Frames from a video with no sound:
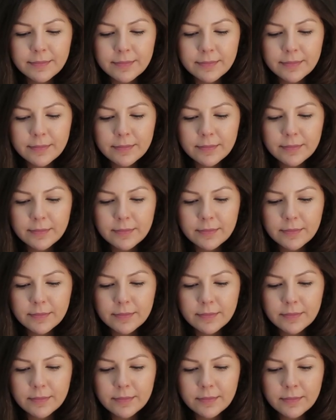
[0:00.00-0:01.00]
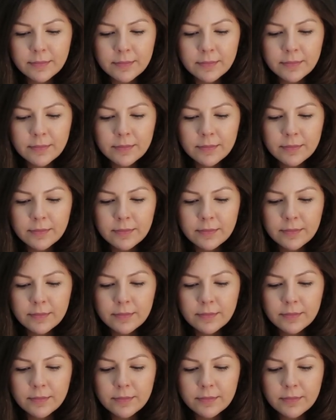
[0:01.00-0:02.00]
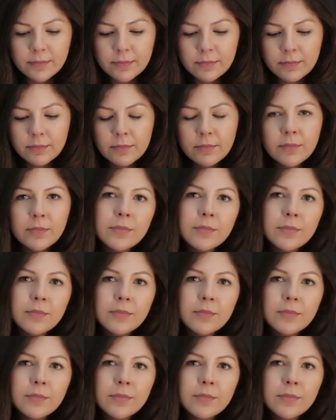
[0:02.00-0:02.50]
Nothing is said.